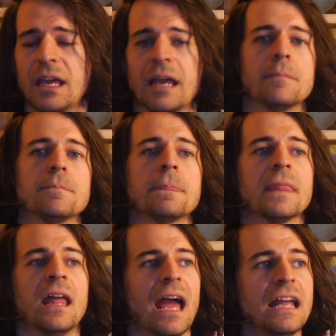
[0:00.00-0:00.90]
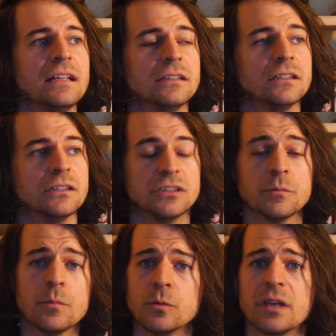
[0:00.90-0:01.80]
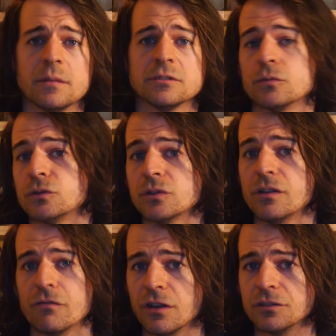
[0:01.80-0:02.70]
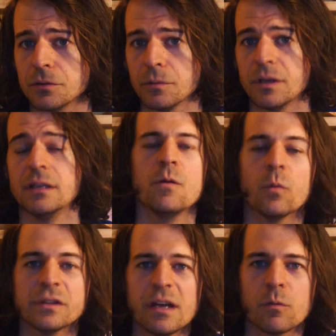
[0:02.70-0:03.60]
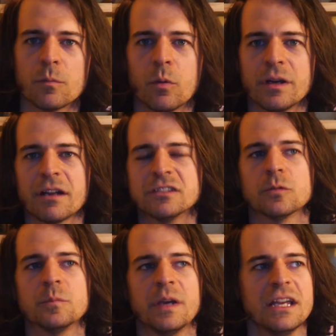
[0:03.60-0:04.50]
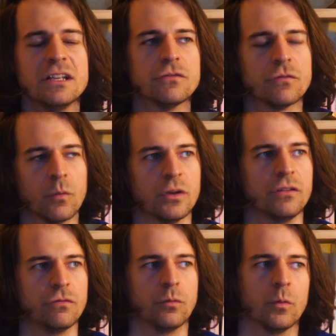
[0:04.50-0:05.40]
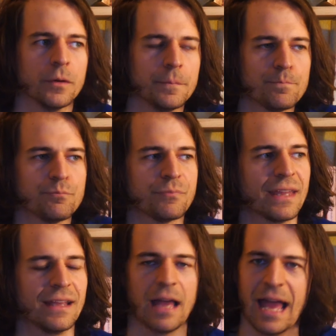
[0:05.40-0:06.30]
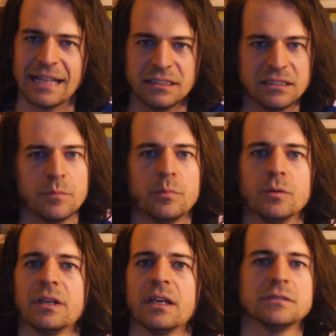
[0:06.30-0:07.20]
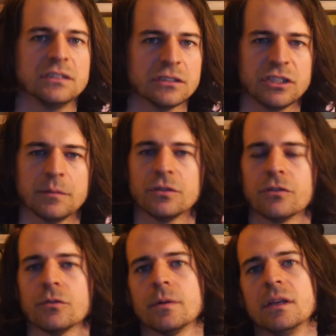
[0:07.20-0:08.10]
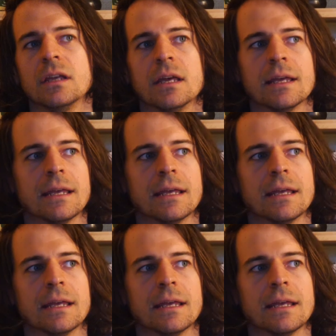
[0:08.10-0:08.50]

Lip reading: camp. And some of the boot camp stuff was really fun to read. And one thing I want to point out is on page 44, as he's in boot camp, still in chapter 3,